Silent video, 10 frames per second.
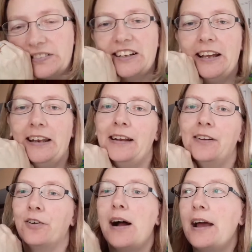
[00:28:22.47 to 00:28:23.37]
And I
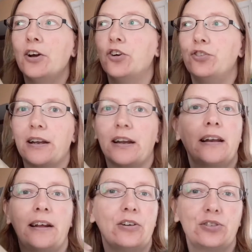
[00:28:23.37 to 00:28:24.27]
don't drink, and I
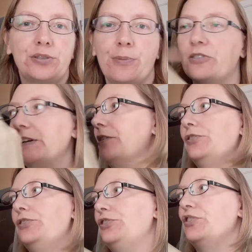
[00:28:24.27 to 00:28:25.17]
don't smoke. I don't
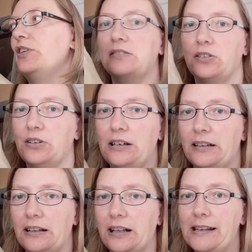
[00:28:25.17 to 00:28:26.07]
do drugs or
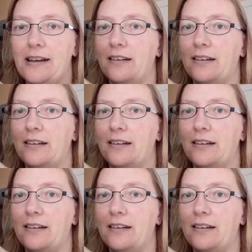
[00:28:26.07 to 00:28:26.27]
anything like that.